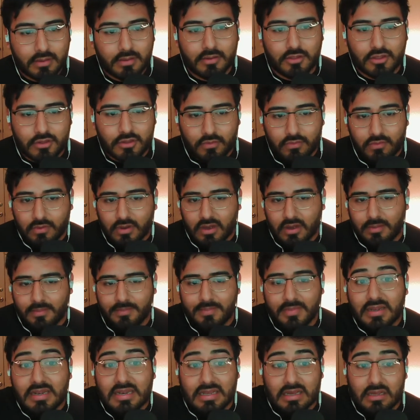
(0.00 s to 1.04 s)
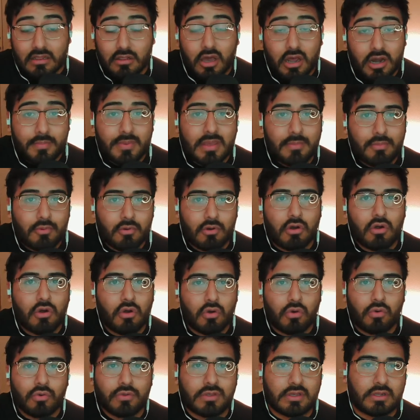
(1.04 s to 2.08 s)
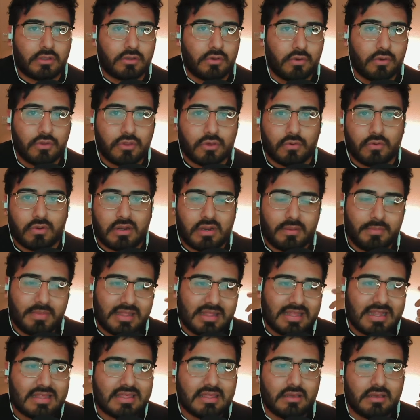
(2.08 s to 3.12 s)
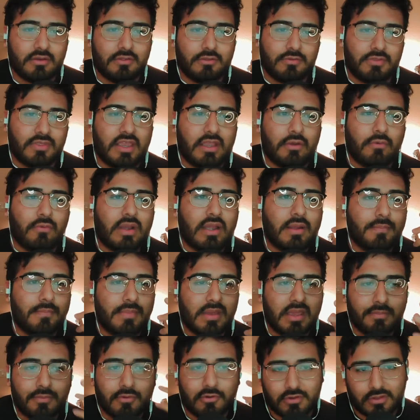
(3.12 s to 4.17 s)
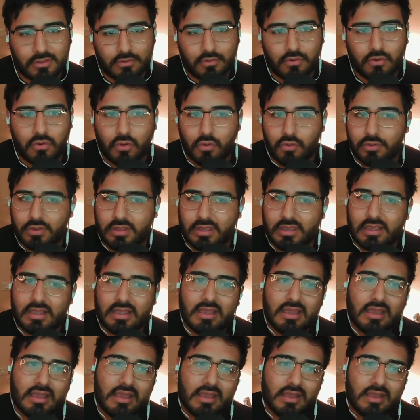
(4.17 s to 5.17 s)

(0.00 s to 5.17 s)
So, I mean, a lot of people are holding Dogecoin. I mean, that's the other thing, right? People are still holding.